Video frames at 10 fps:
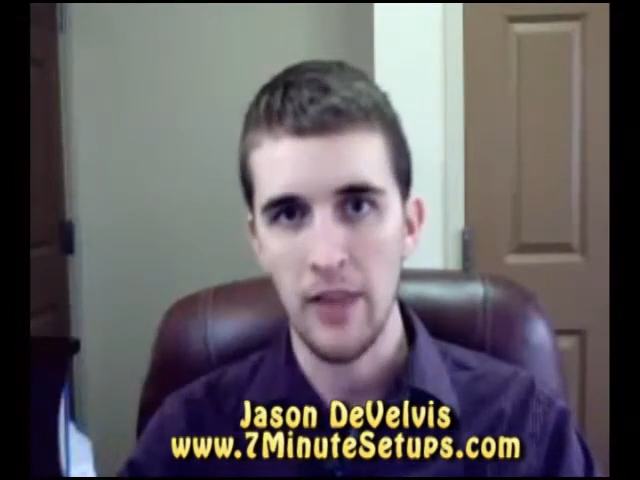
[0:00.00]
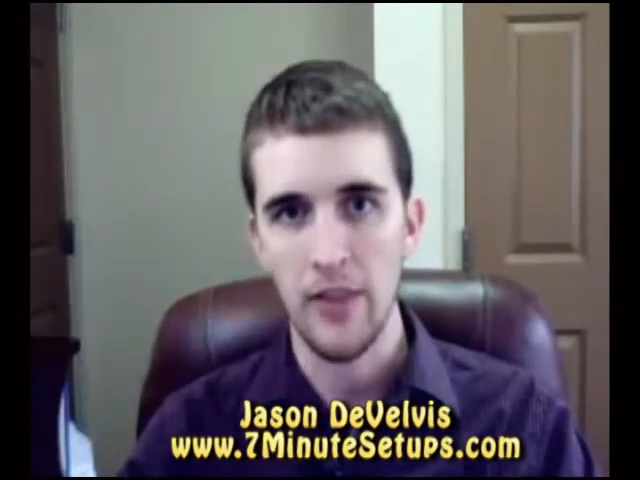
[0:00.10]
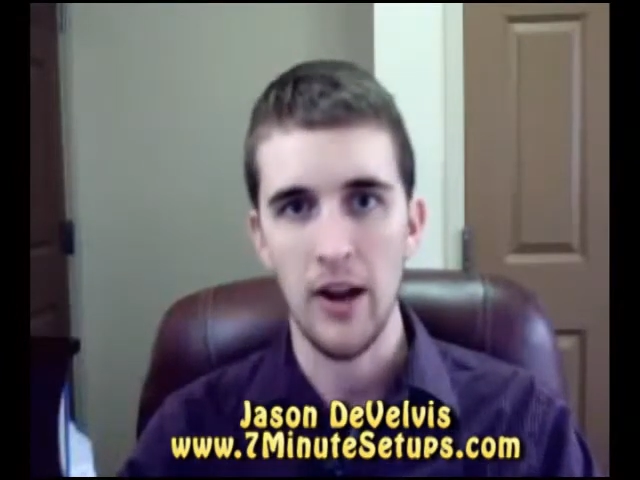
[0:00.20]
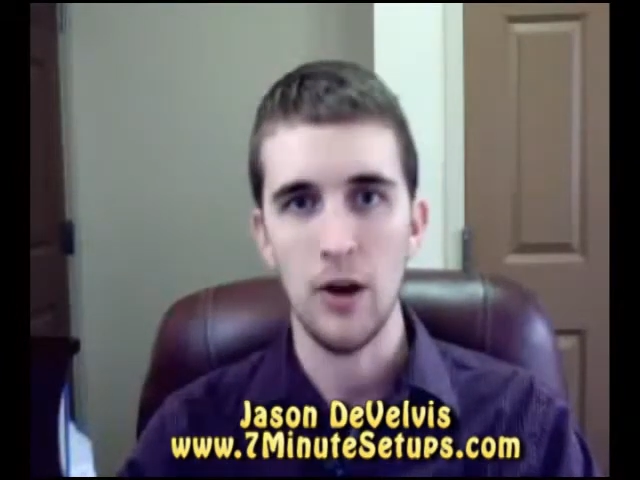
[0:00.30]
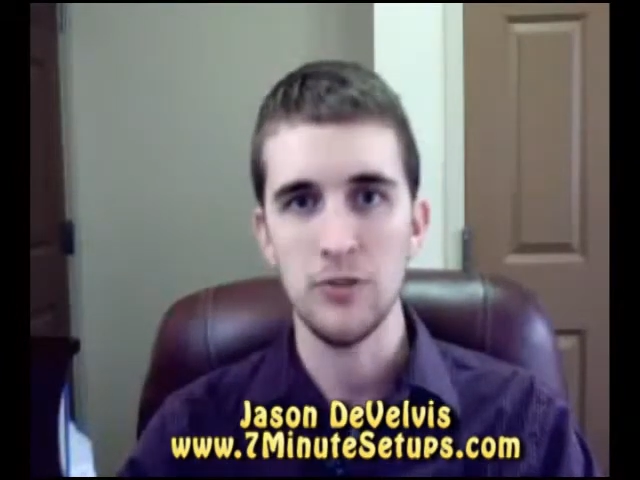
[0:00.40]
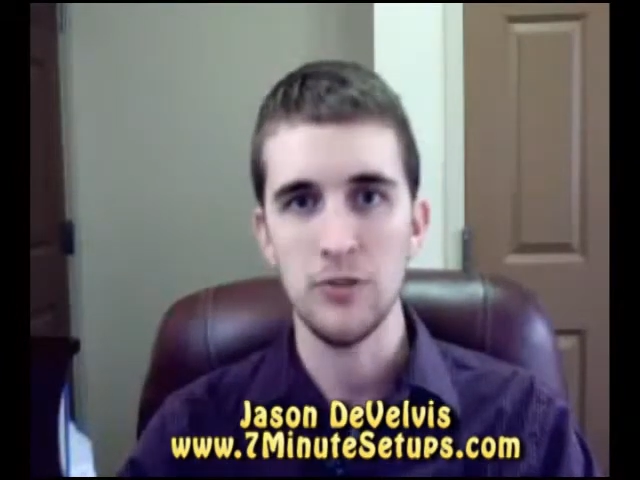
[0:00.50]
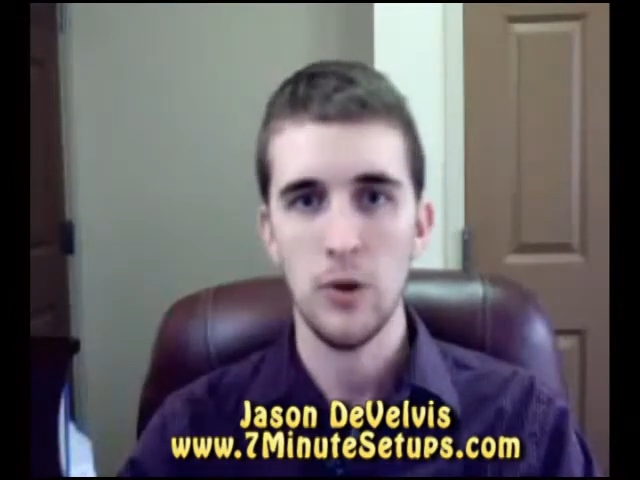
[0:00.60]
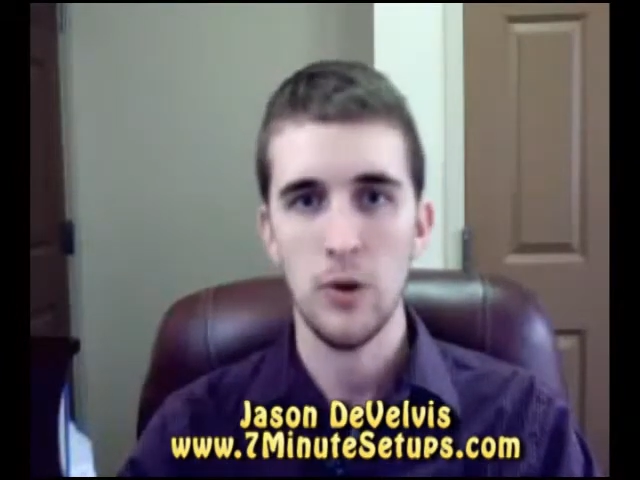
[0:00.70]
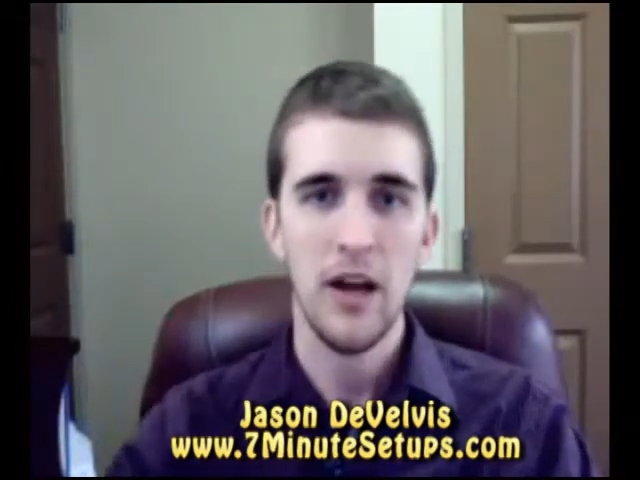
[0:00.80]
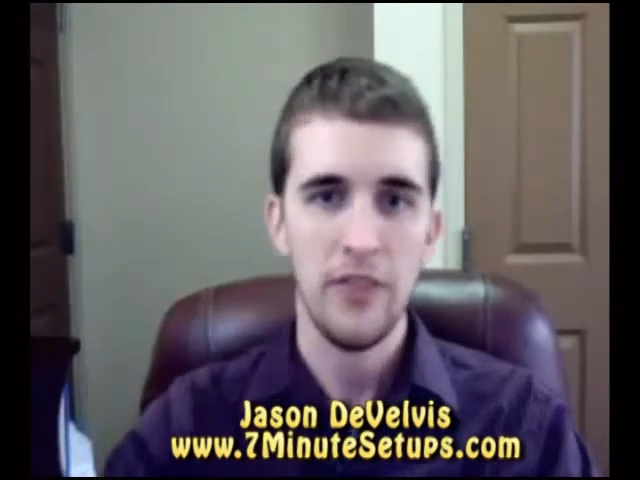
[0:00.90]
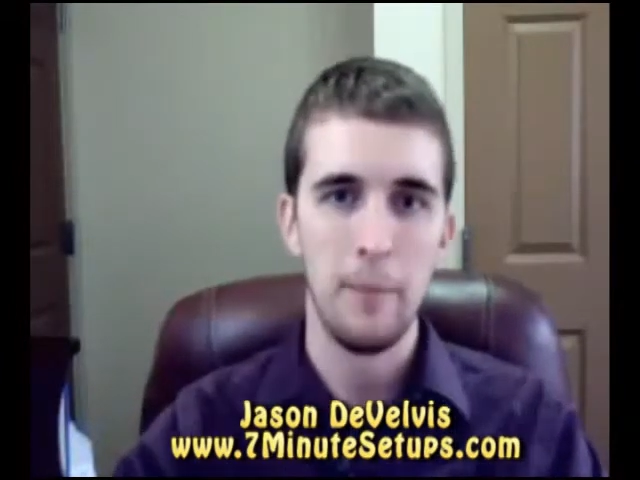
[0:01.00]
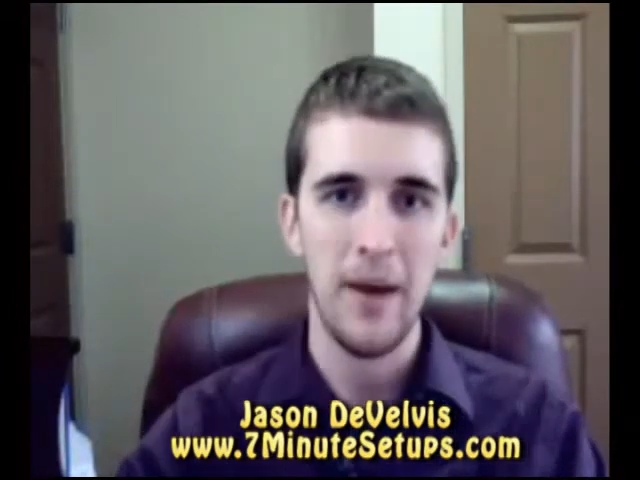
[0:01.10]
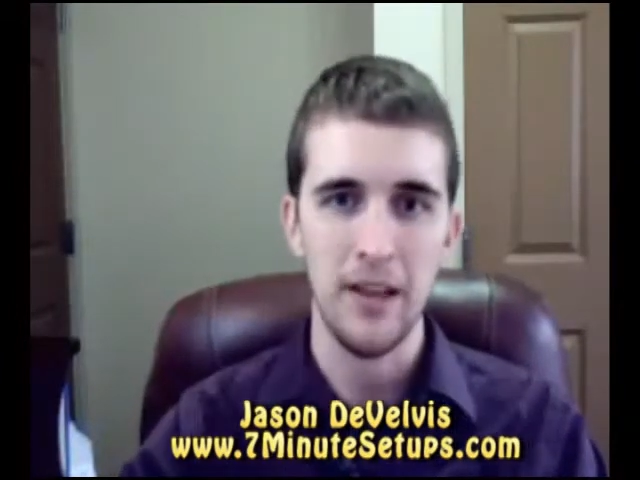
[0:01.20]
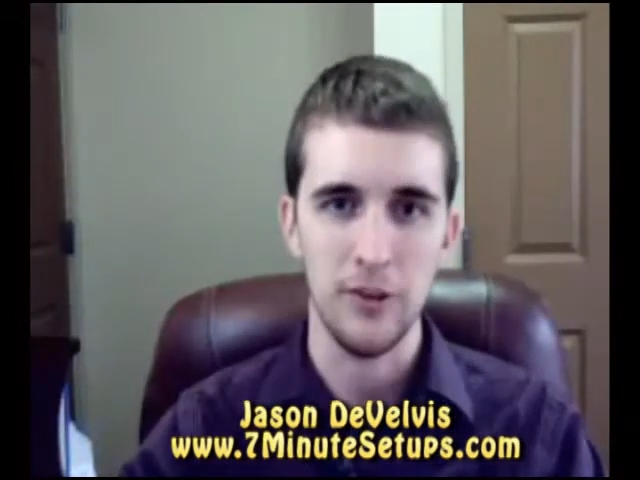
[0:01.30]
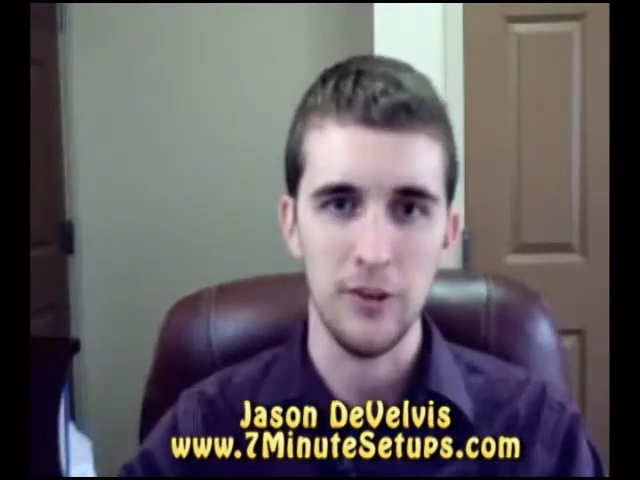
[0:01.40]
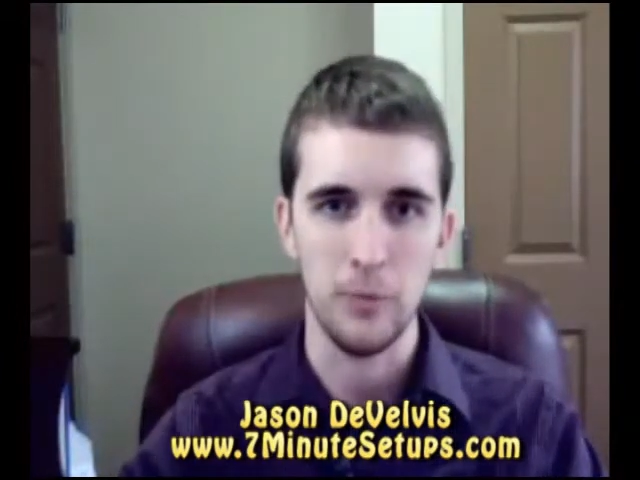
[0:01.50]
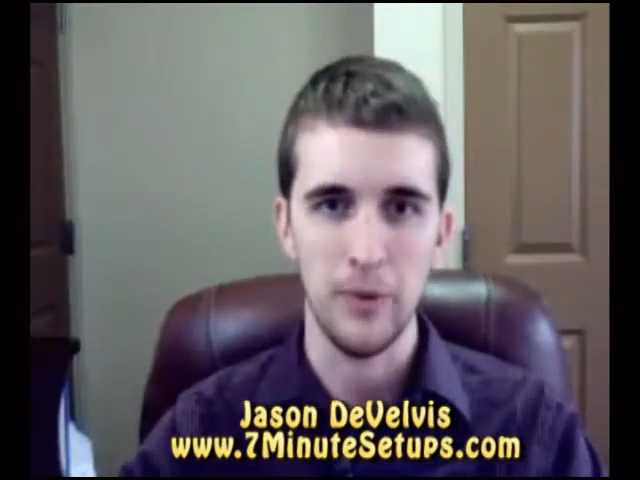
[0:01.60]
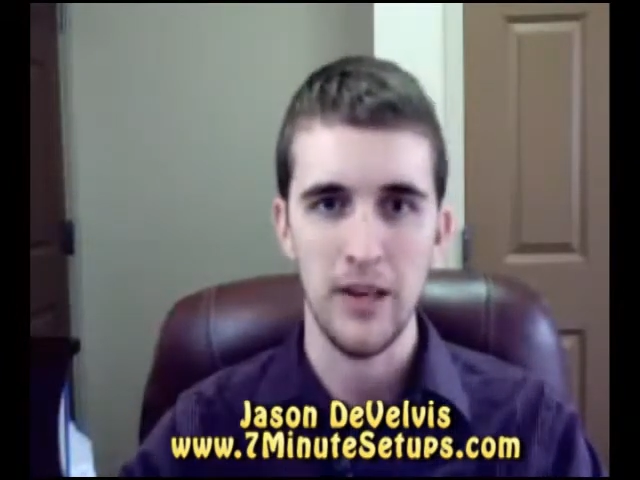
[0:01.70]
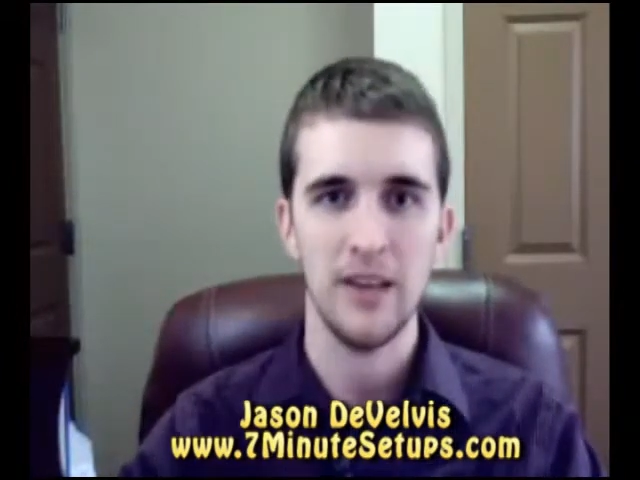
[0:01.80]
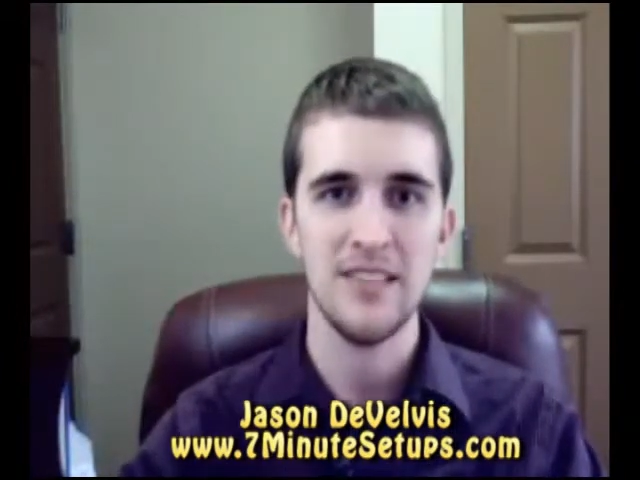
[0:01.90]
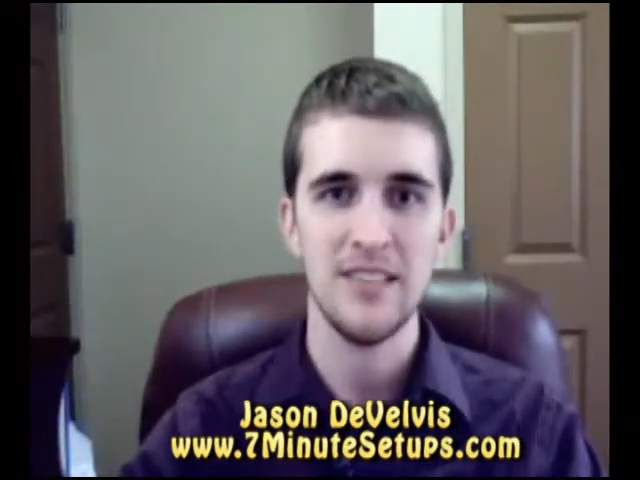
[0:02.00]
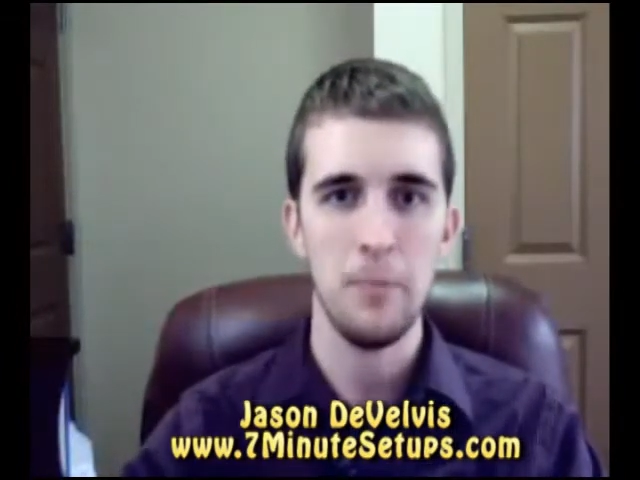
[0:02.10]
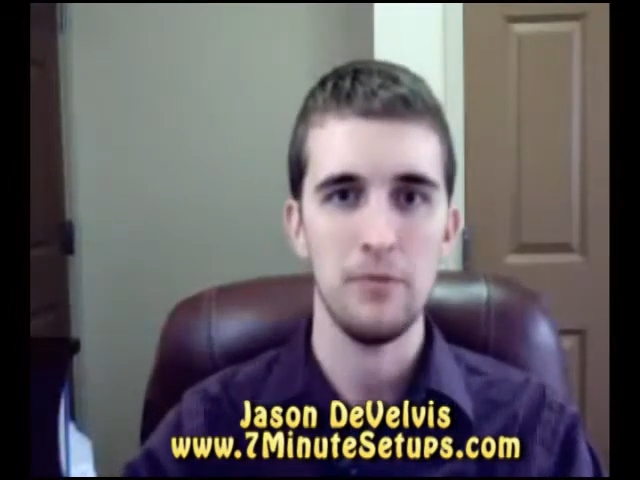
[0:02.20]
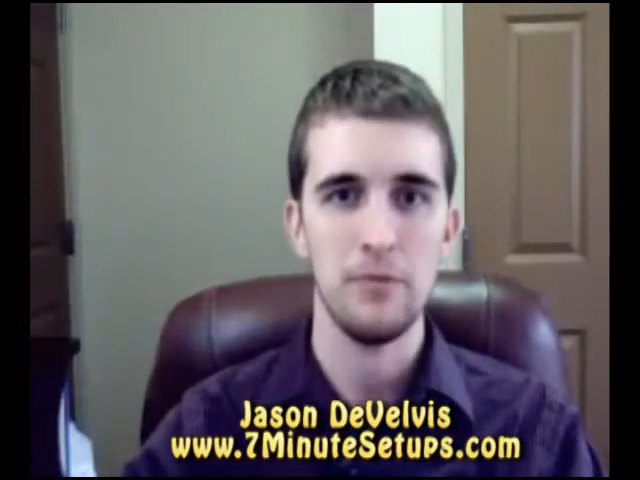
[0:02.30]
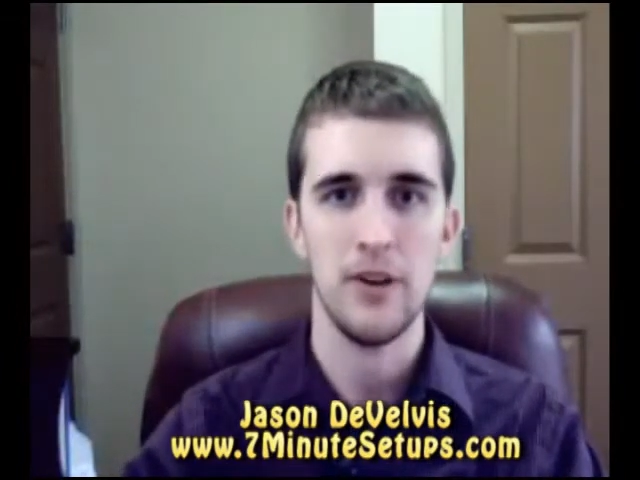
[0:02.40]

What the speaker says: And then I also cut that back a little bit in a separate